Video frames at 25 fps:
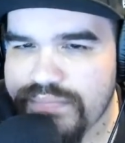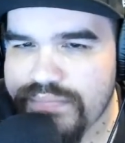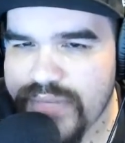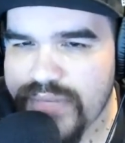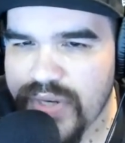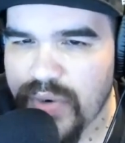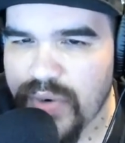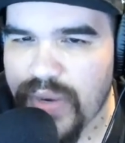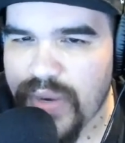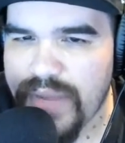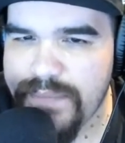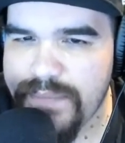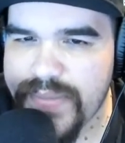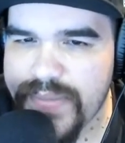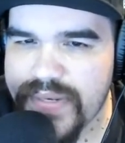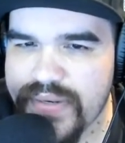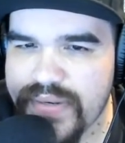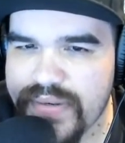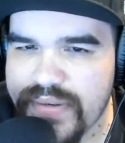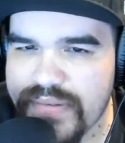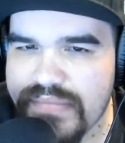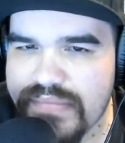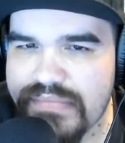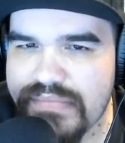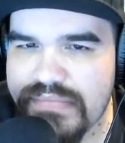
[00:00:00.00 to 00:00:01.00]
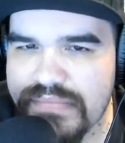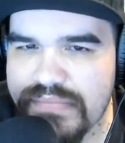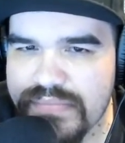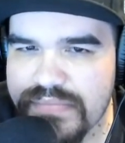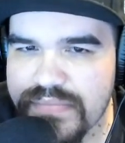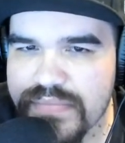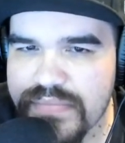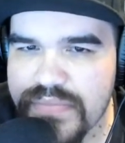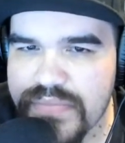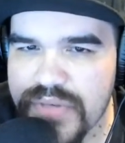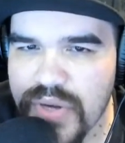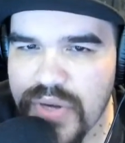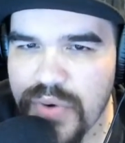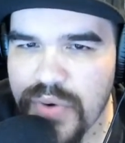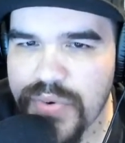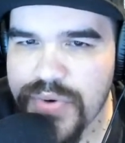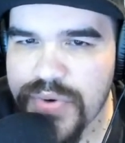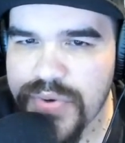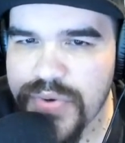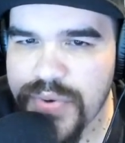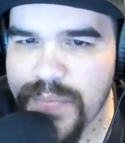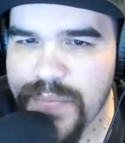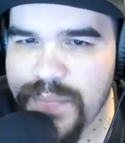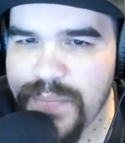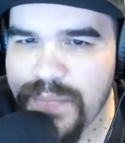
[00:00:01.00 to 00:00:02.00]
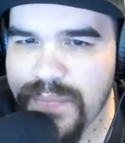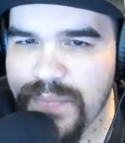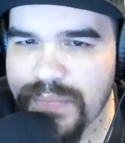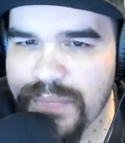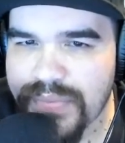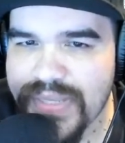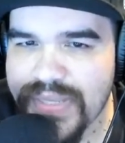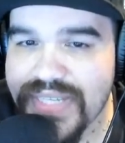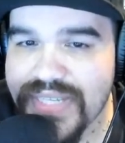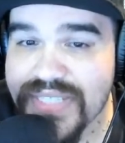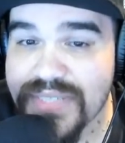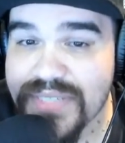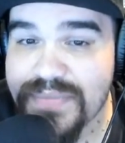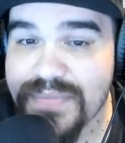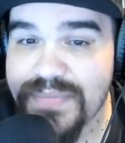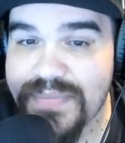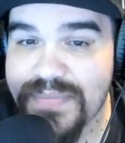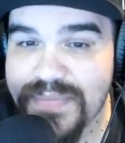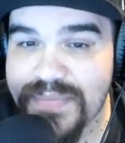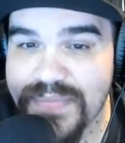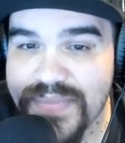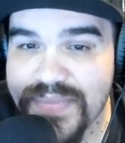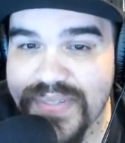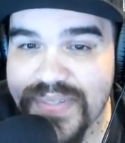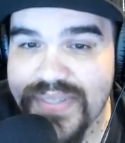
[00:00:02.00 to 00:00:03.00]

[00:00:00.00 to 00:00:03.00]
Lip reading: you know, I've been known to play some